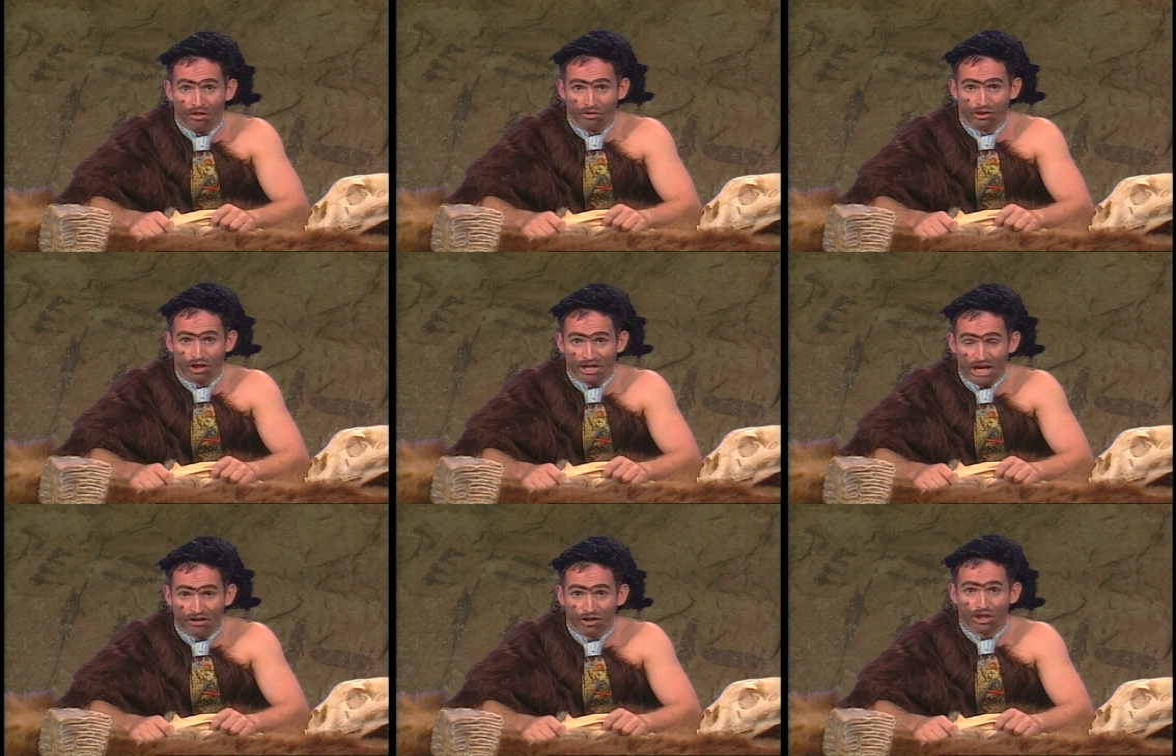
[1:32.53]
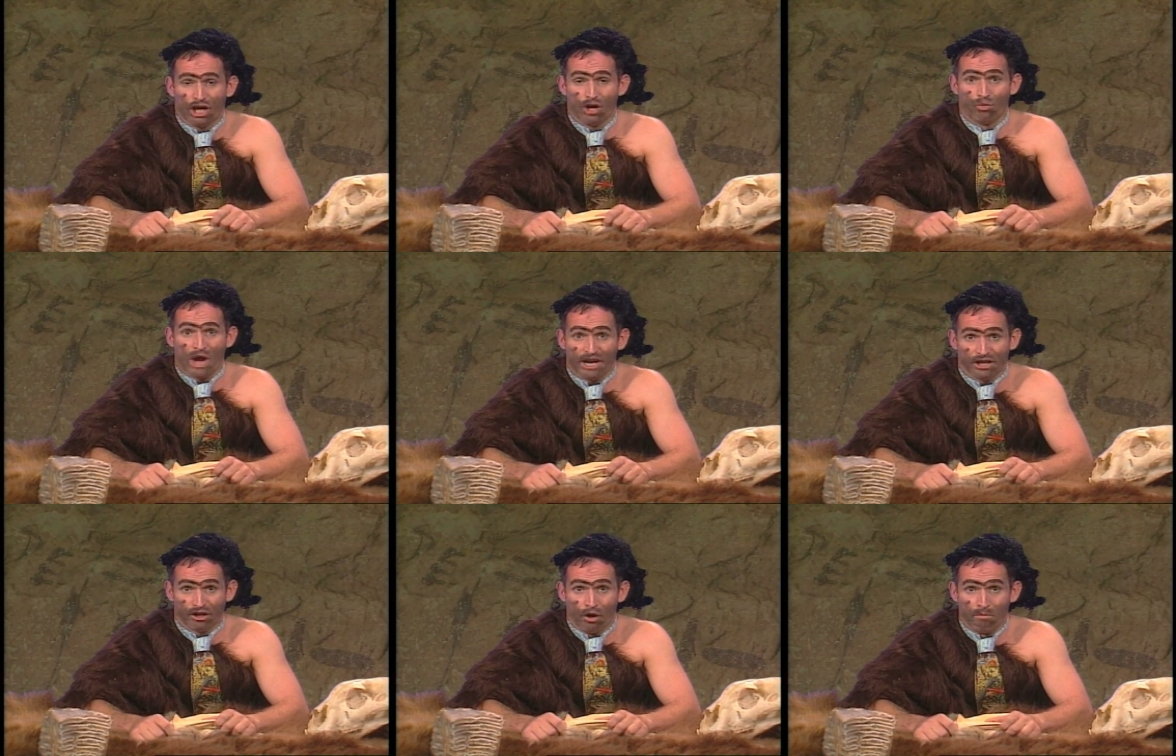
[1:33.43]
the gigantic
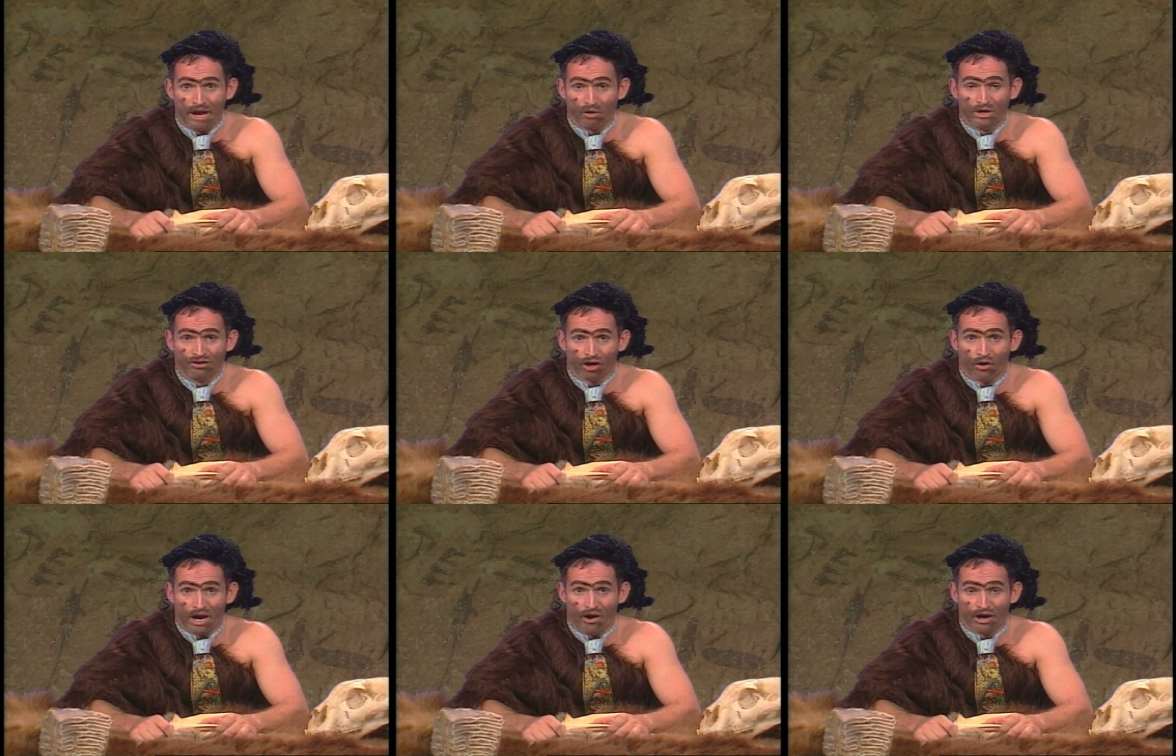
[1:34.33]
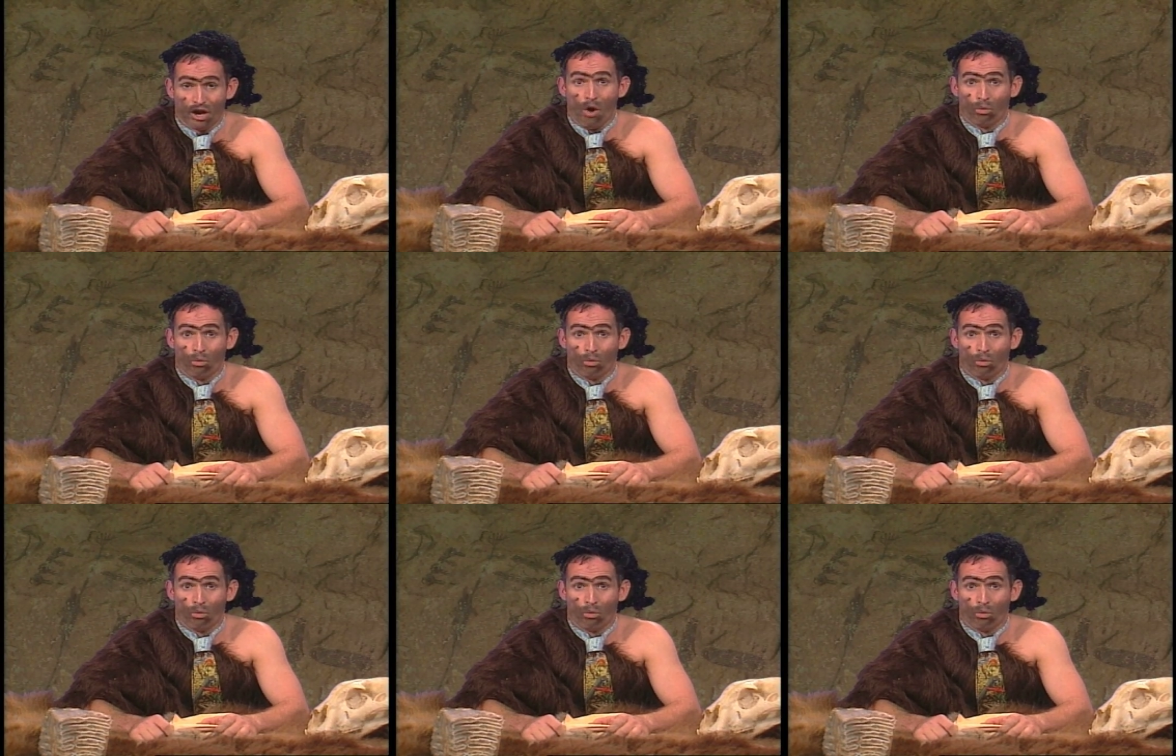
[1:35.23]
erratic may reach our area